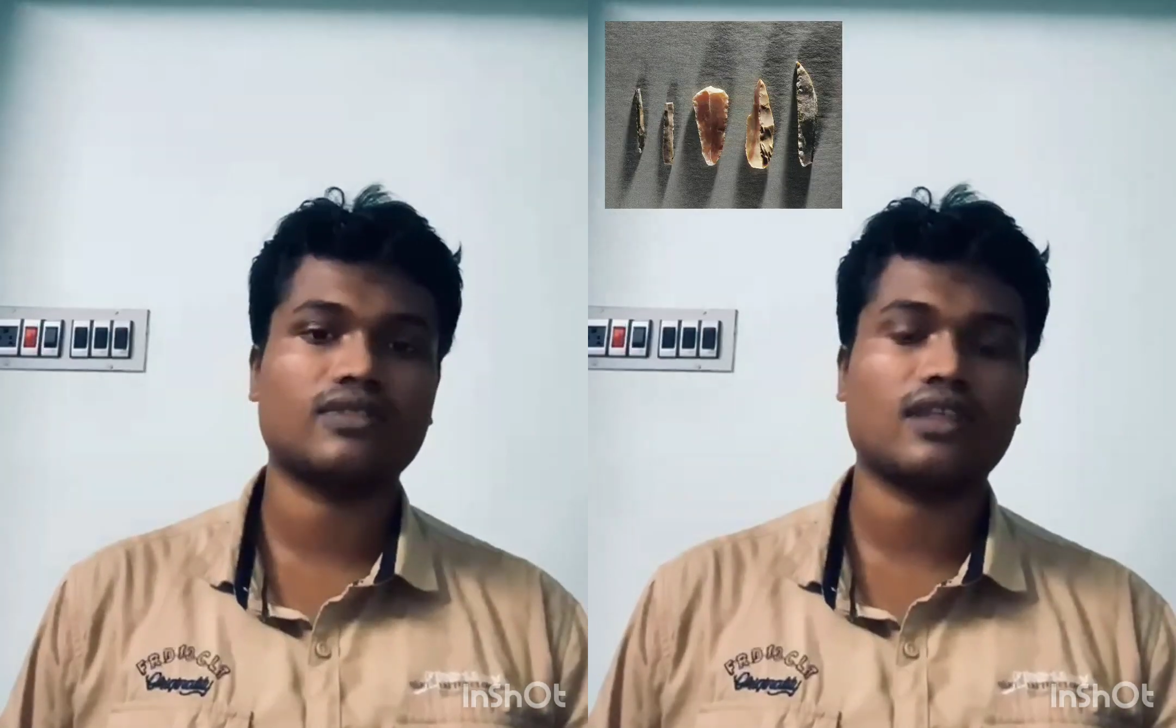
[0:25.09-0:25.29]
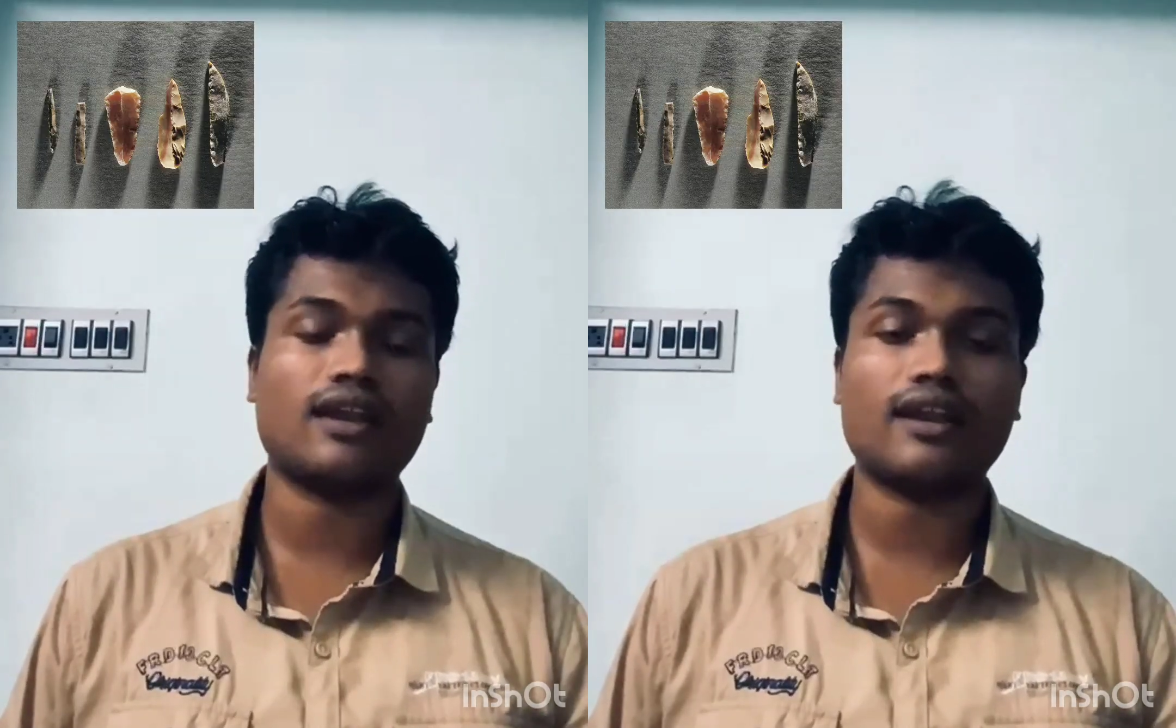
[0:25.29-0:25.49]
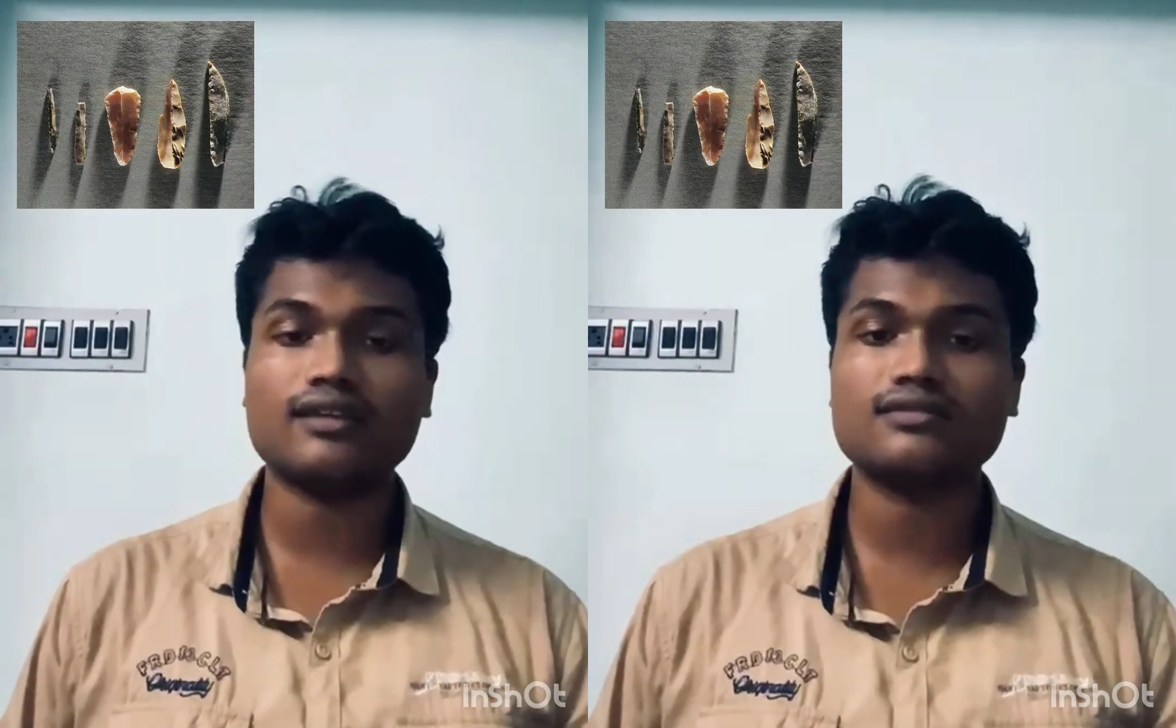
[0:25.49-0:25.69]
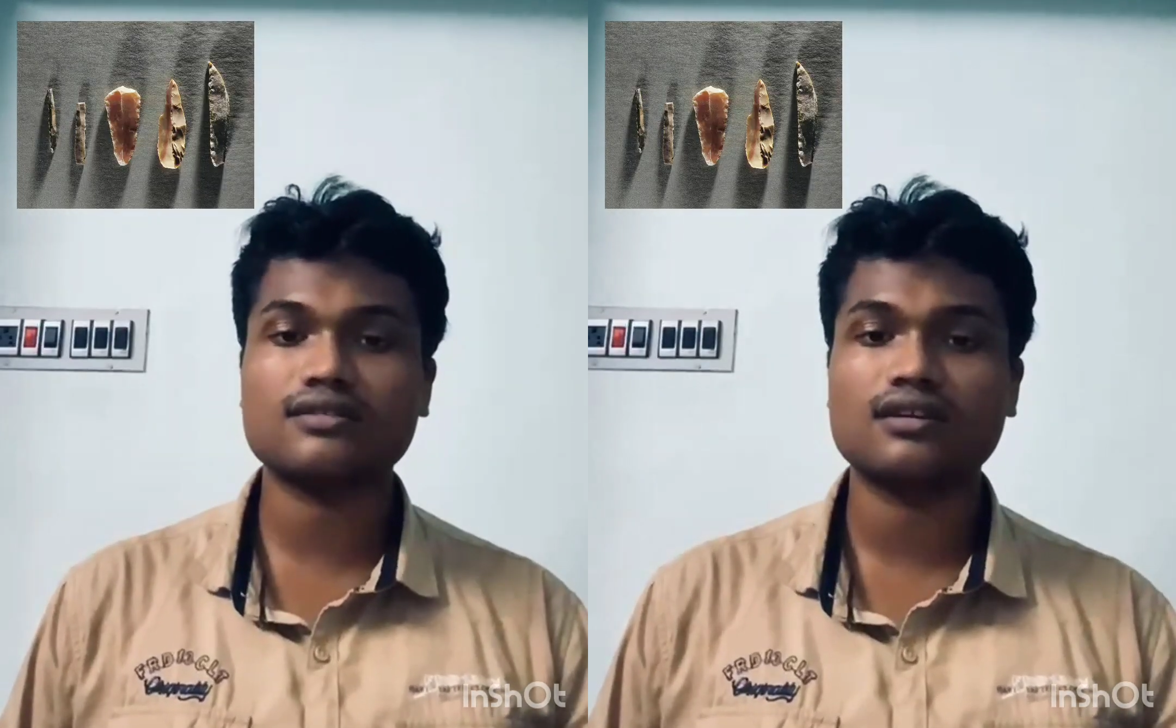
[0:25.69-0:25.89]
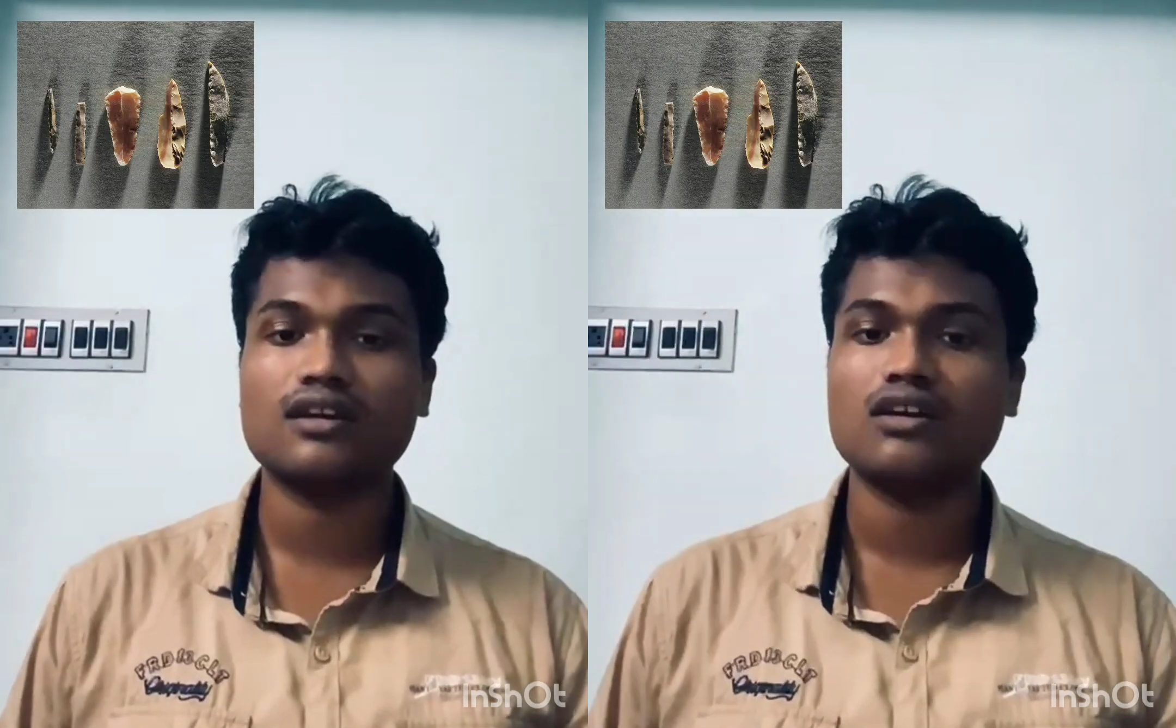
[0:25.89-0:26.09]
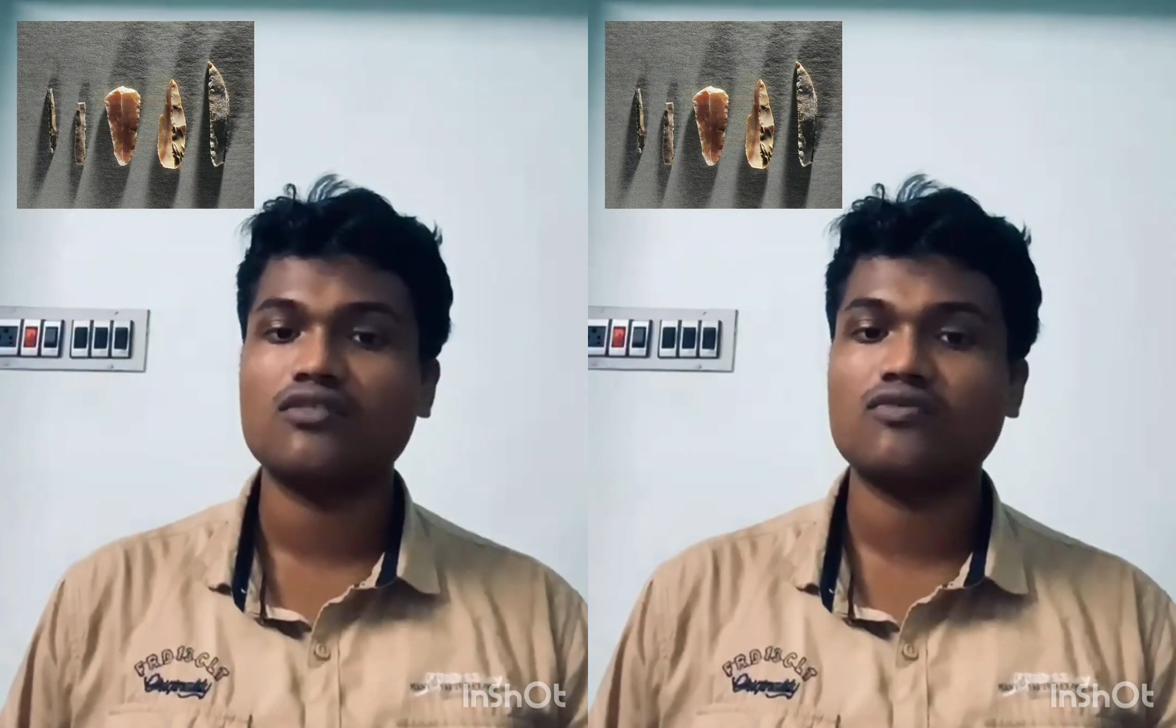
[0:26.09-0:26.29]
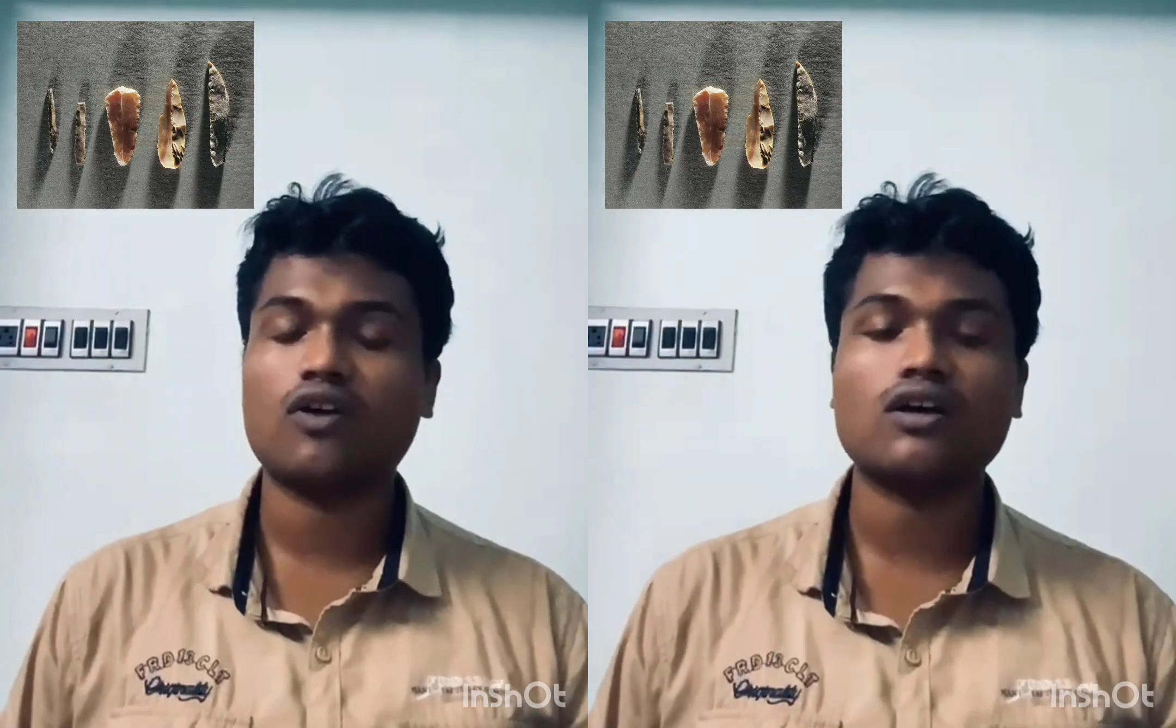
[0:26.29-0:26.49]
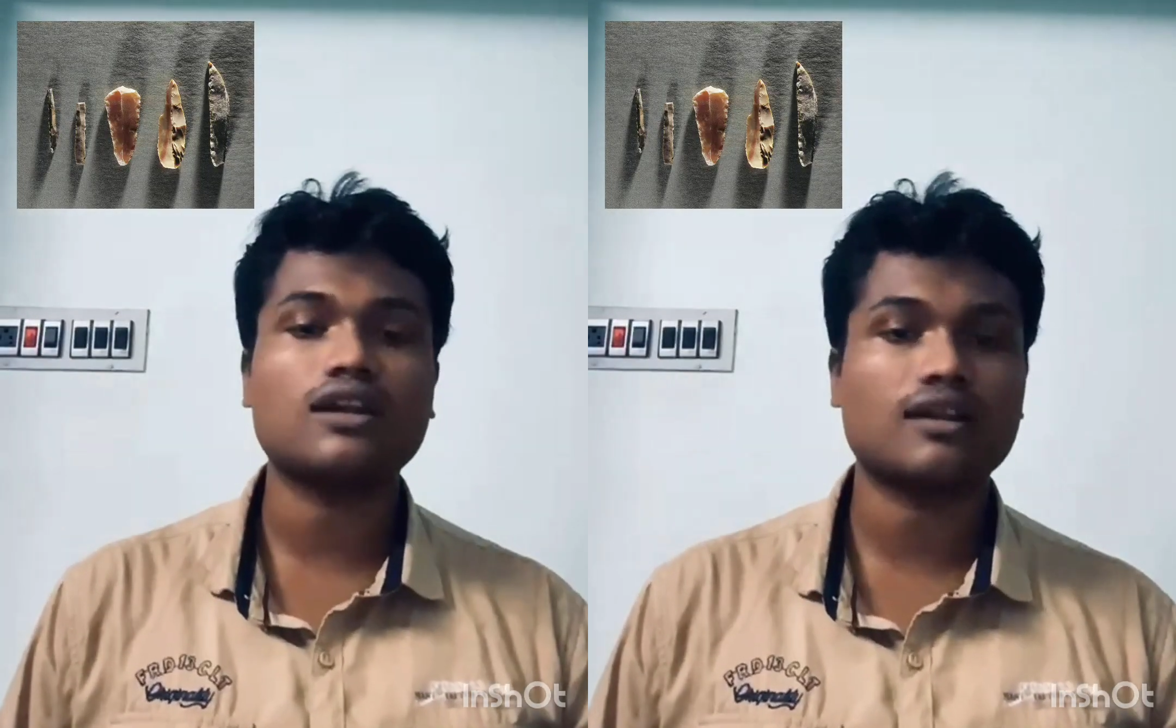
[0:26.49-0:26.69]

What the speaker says: and next, faunal